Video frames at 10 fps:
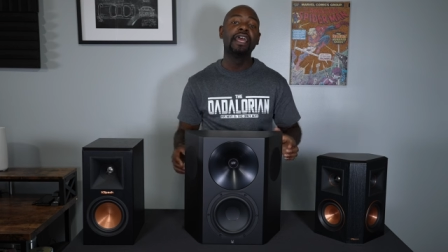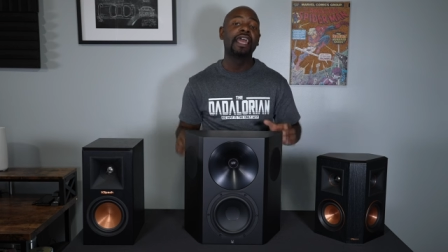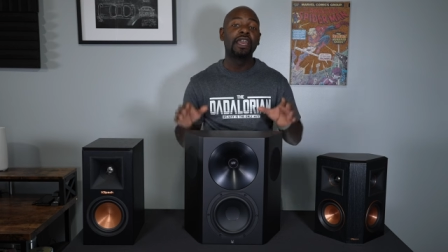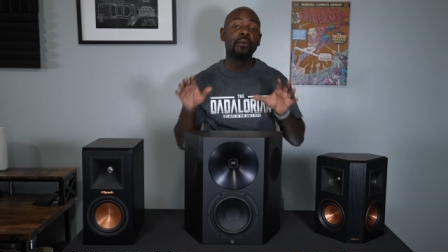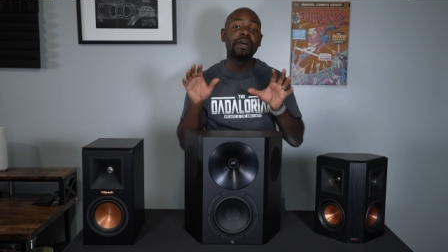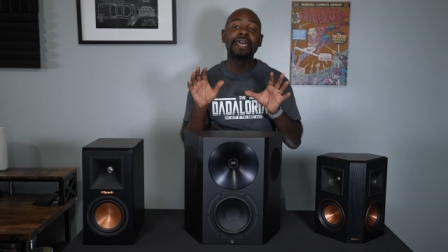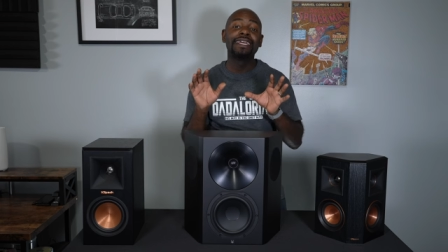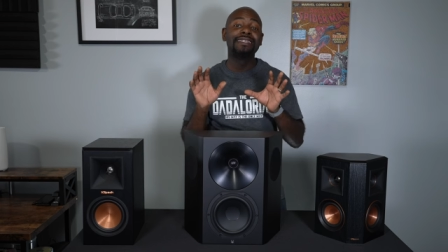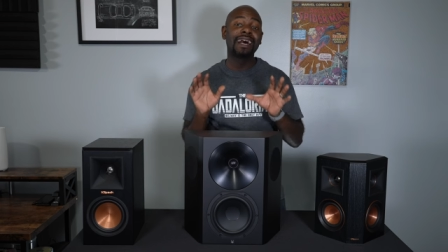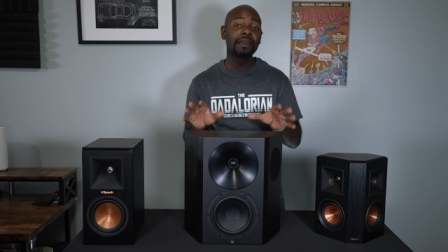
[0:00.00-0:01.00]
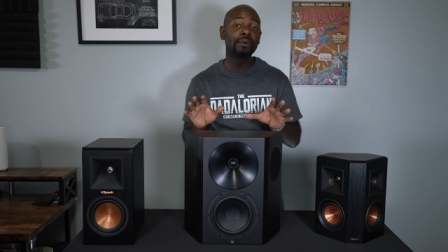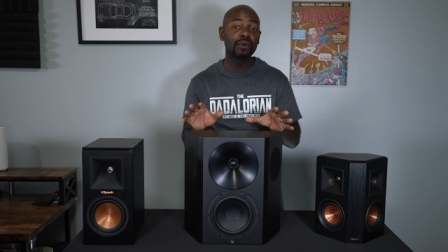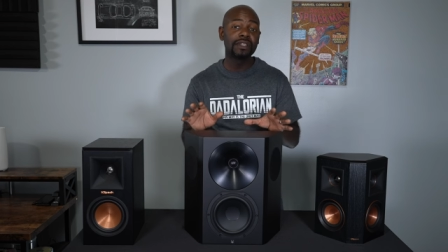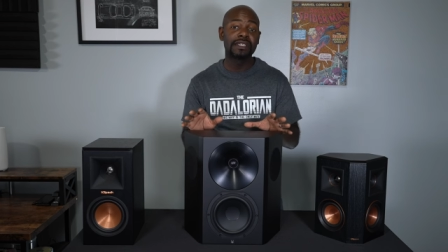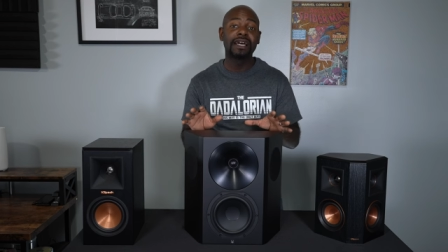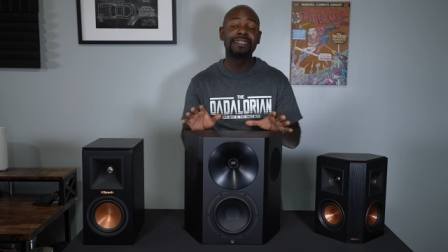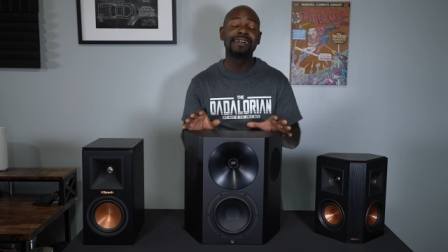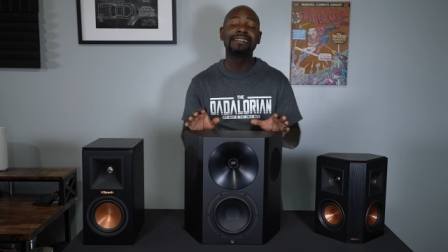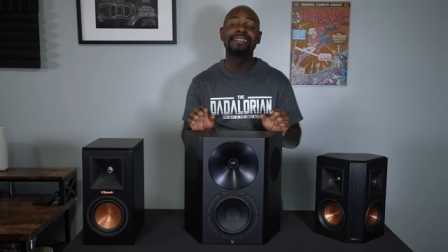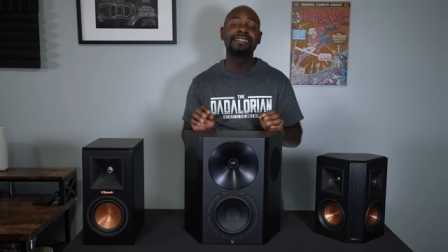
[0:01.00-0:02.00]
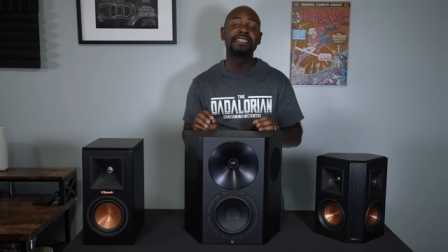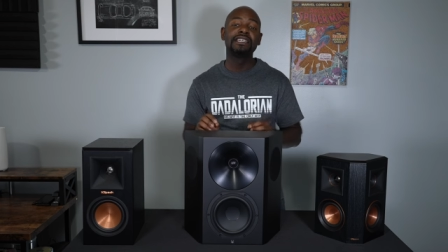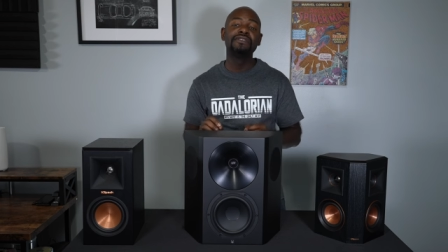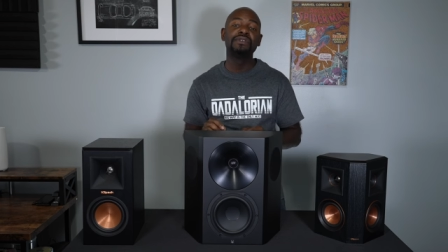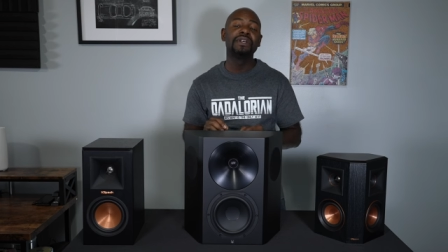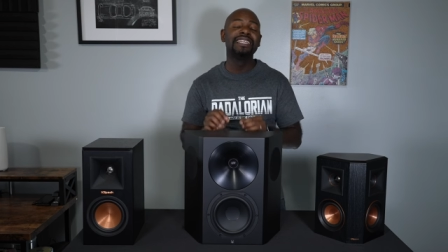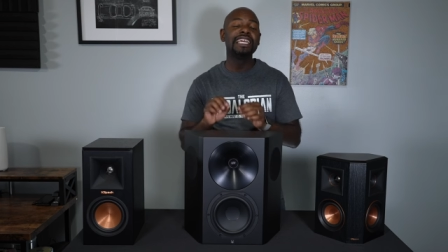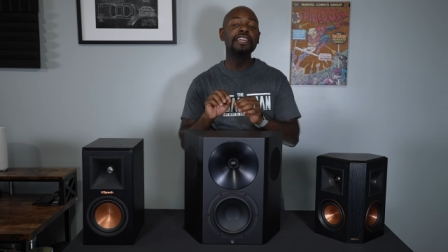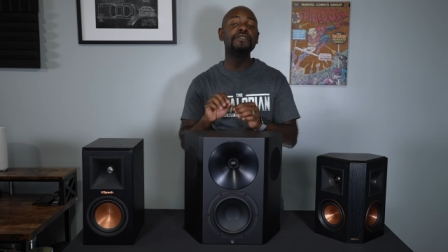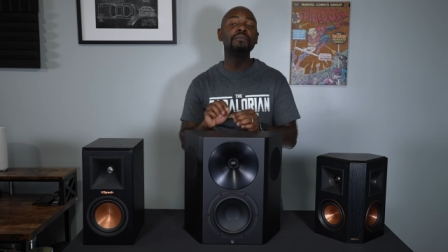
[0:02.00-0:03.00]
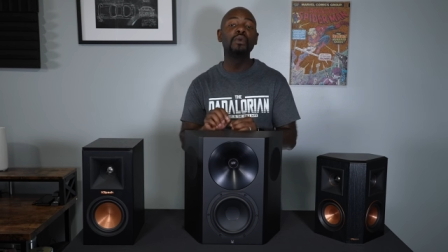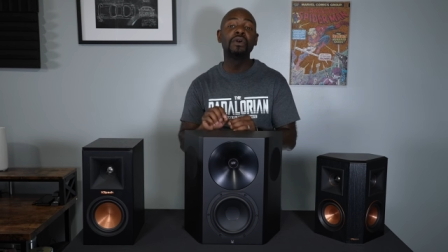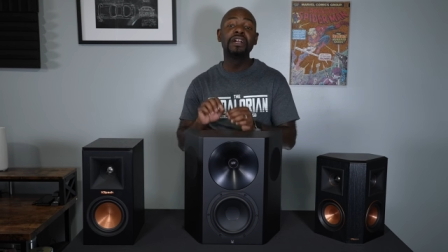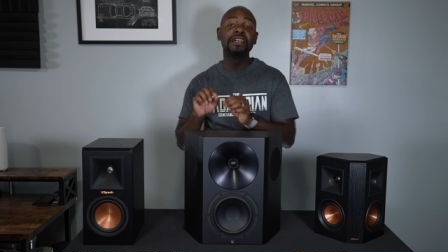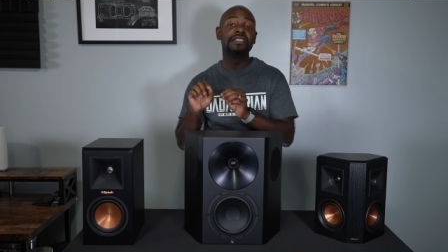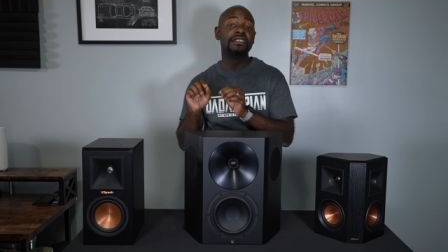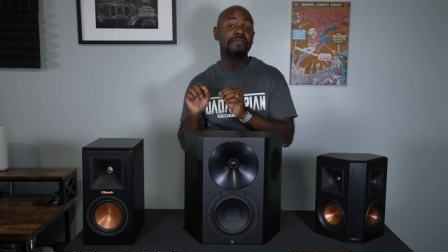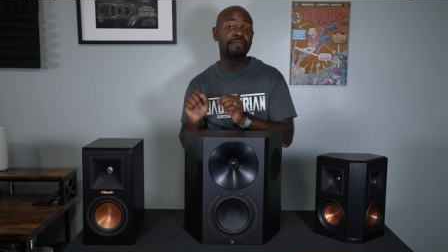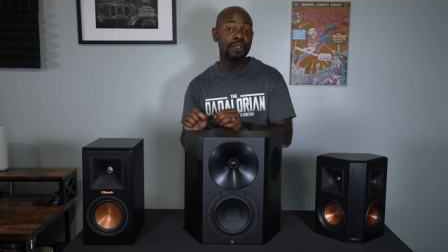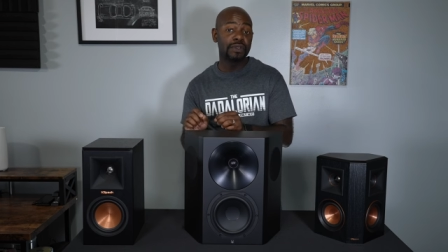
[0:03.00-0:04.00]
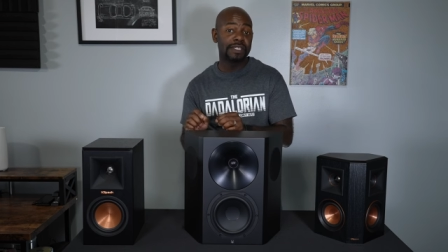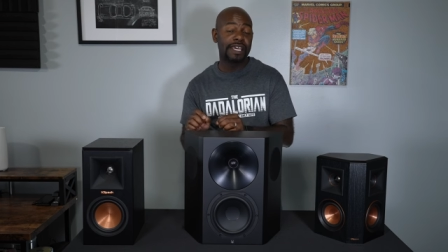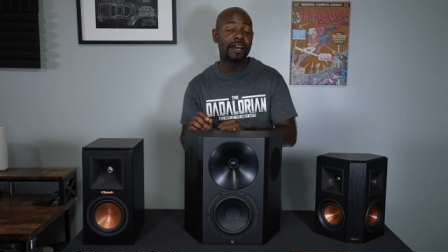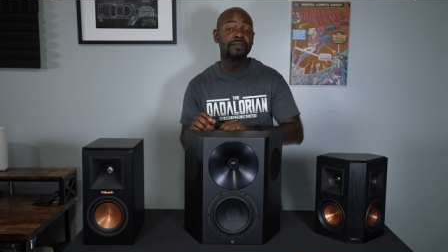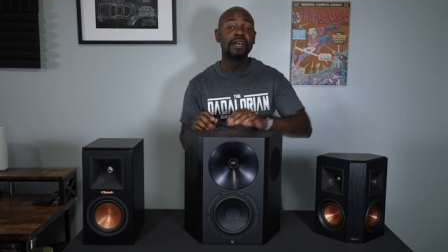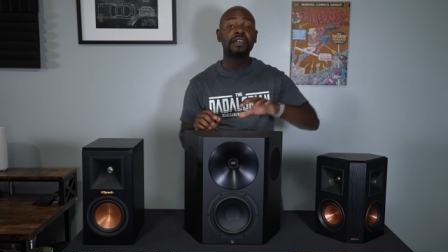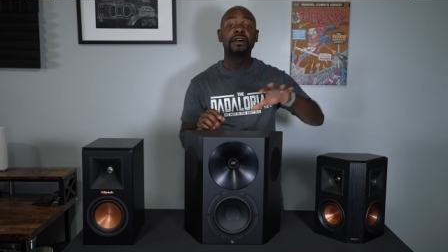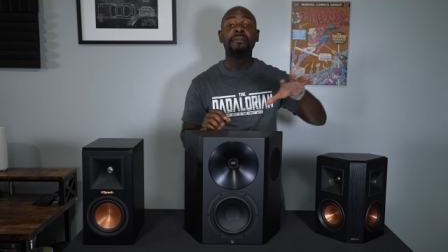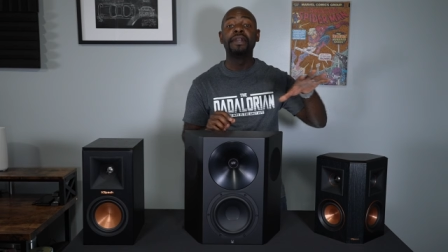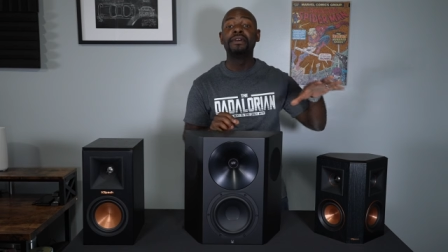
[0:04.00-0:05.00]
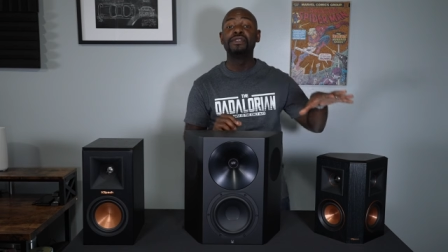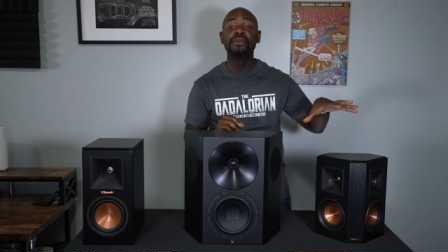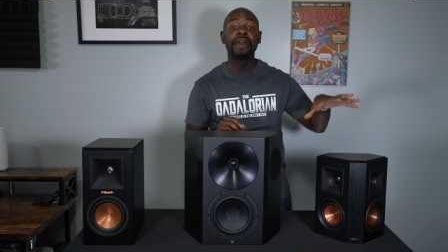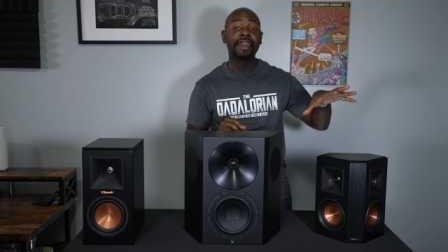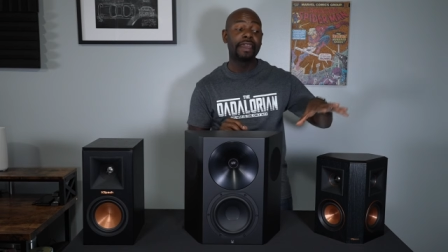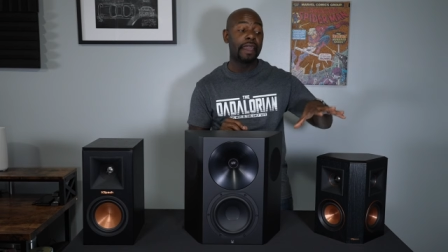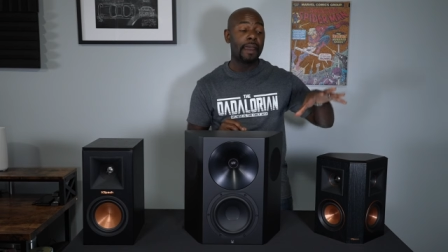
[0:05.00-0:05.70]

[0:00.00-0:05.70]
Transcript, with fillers: And what a dipole design does is it gives you an even more diffuse sound compared to a